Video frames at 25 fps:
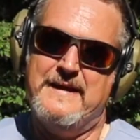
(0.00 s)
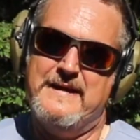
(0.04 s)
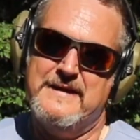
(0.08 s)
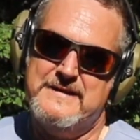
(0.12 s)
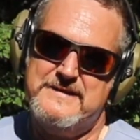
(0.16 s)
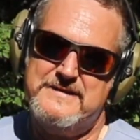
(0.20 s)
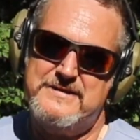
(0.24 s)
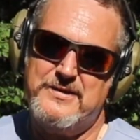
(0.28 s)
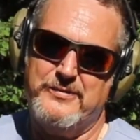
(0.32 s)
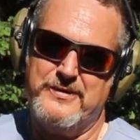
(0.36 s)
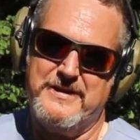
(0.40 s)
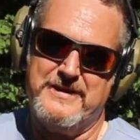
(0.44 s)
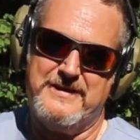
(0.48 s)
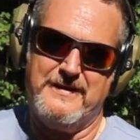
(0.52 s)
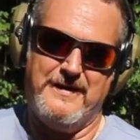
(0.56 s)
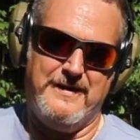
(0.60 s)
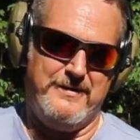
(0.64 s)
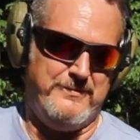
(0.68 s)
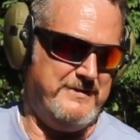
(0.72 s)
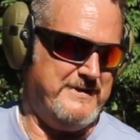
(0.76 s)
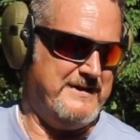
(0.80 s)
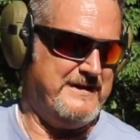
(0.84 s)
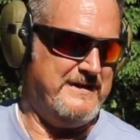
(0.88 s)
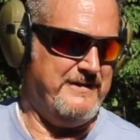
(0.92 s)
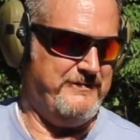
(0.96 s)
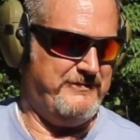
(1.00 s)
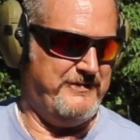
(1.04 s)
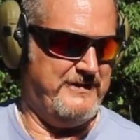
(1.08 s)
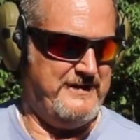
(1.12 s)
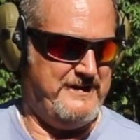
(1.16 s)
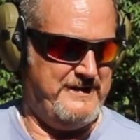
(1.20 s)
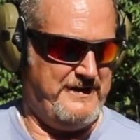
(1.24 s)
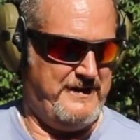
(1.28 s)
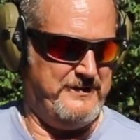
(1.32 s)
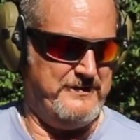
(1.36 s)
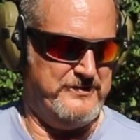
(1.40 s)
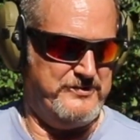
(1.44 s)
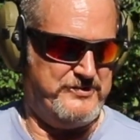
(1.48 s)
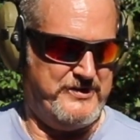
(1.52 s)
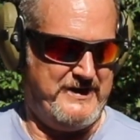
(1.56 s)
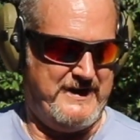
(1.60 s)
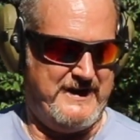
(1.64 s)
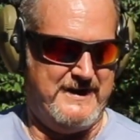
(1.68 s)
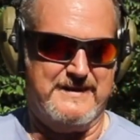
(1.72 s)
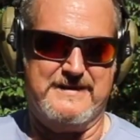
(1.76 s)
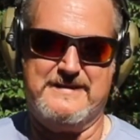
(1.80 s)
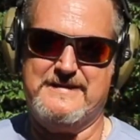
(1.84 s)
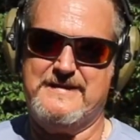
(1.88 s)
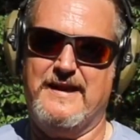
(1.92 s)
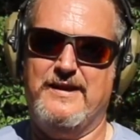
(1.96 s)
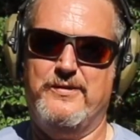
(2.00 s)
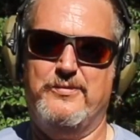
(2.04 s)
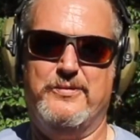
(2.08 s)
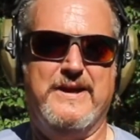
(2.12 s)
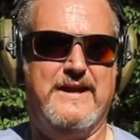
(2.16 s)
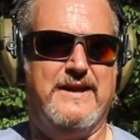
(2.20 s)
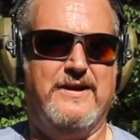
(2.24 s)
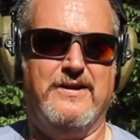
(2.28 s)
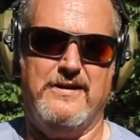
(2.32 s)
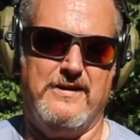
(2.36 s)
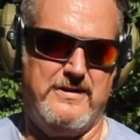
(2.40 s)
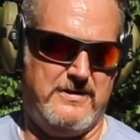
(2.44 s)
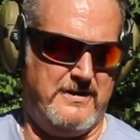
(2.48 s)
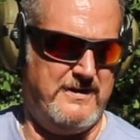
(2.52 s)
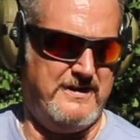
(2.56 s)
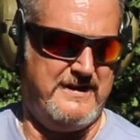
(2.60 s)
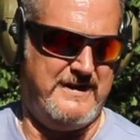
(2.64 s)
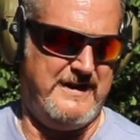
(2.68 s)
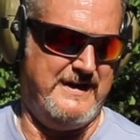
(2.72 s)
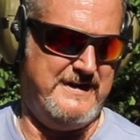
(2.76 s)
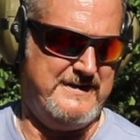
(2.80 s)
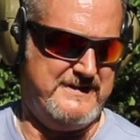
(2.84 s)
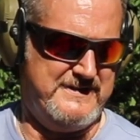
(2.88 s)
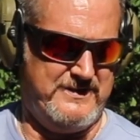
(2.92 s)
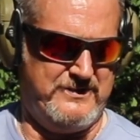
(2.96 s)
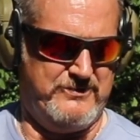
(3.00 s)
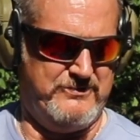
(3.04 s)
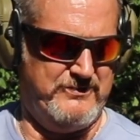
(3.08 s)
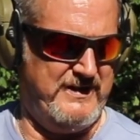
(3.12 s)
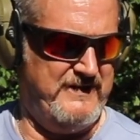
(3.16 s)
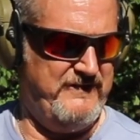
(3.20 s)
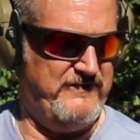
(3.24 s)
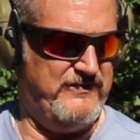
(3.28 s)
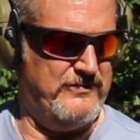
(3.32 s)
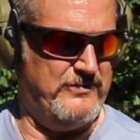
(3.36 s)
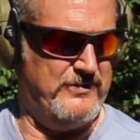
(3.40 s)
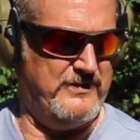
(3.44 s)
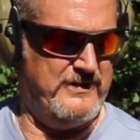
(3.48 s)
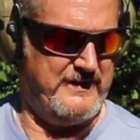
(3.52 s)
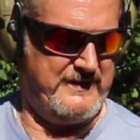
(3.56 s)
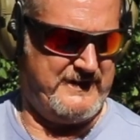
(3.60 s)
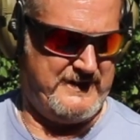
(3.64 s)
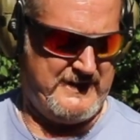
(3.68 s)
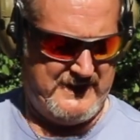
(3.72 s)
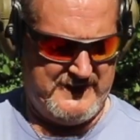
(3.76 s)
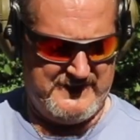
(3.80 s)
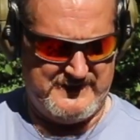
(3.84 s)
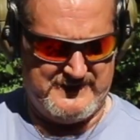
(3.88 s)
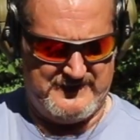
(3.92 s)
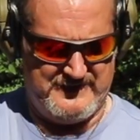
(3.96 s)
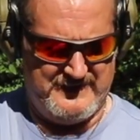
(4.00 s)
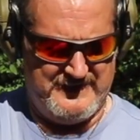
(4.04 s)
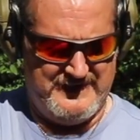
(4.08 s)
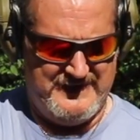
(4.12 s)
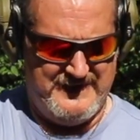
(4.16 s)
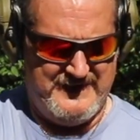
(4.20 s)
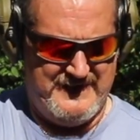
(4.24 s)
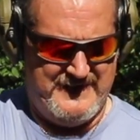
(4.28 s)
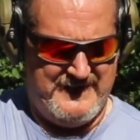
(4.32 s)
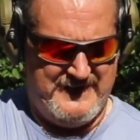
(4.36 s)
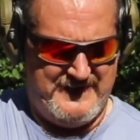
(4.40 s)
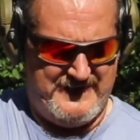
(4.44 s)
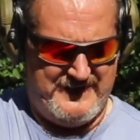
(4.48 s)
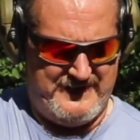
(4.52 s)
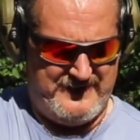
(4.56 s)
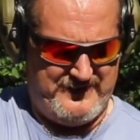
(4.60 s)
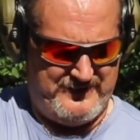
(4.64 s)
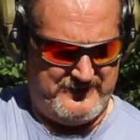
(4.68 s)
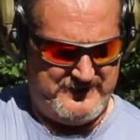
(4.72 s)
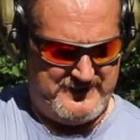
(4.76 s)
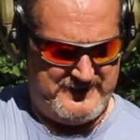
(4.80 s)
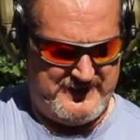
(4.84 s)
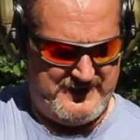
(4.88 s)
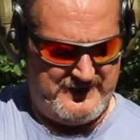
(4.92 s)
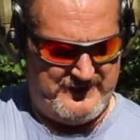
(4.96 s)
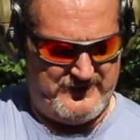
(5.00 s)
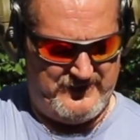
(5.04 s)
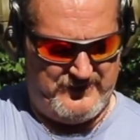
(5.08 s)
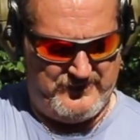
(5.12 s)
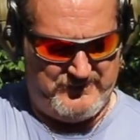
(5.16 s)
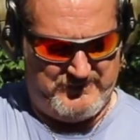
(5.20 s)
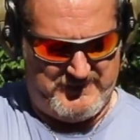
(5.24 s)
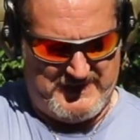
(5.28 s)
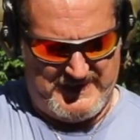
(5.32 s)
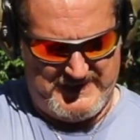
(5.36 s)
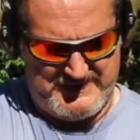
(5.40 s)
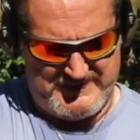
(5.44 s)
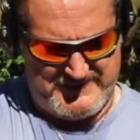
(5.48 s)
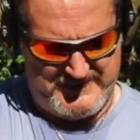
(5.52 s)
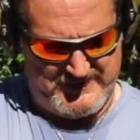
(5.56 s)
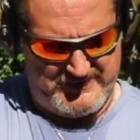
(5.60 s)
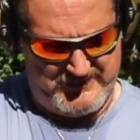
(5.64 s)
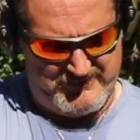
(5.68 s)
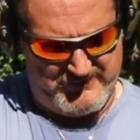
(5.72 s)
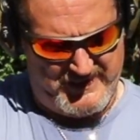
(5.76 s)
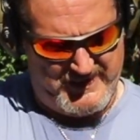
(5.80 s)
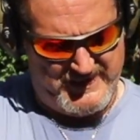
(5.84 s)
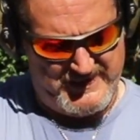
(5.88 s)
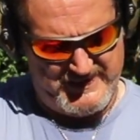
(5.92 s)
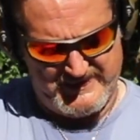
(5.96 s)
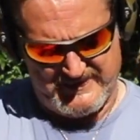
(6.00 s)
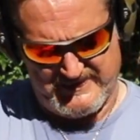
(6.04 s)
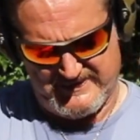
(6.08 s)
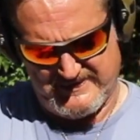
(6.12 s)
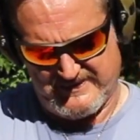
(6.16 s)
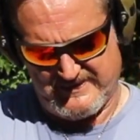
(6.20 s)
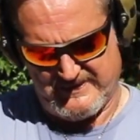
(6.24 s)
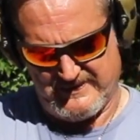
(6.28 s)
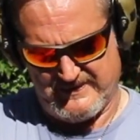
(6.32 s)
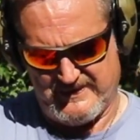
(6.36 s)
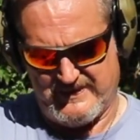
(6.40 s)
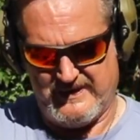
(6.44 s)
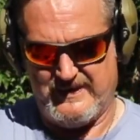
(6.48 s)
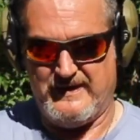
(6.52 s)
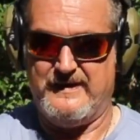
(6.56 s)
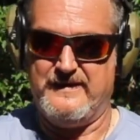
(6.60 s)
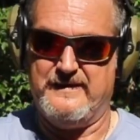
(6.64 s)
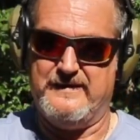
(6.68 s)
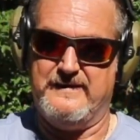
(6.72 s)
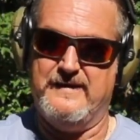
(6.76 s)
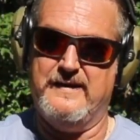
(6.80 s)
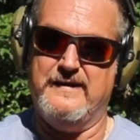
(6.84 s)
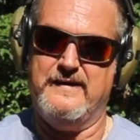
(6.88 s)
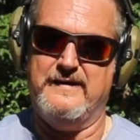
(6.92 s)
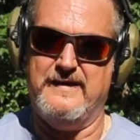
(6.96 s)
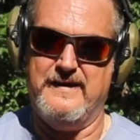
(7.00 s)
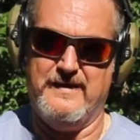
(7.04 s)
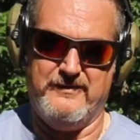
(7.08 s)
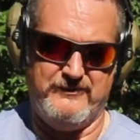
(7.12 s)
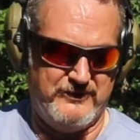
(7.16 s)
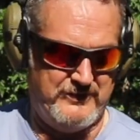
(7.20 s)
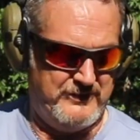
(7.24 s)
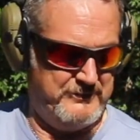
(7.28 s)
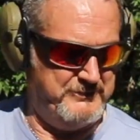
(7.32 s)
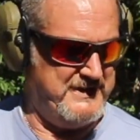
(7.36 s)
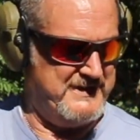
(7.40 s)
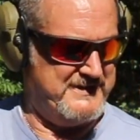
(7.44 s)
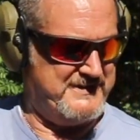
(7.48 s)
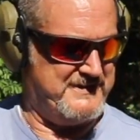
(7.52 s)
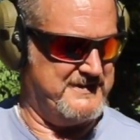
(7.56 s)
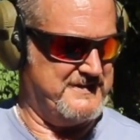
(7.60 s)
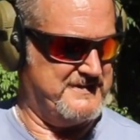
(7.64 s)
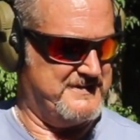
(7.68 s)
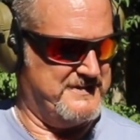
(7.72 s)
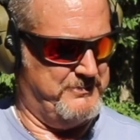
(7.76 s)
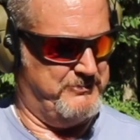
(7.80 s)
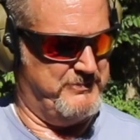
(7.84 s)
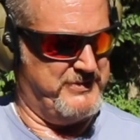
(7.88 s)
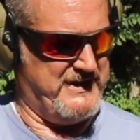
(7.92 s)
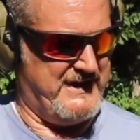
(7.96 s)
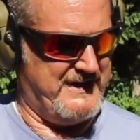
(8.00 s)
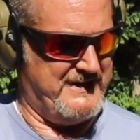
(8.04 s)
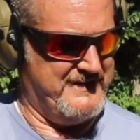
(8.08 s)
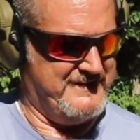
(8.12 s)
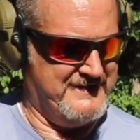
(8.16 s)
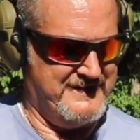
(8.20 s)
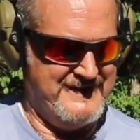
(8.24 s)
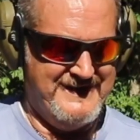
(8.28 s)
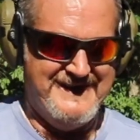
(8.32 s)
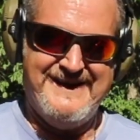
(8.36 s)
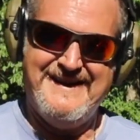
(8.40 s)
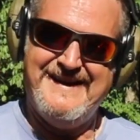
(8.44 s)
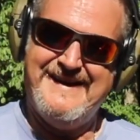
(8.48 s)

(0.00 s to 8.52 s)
So we thought we'd give it another chance. We caught all kinds of grief for it, guys, you know, saying, oh, mine's the greatest, never misses a beat.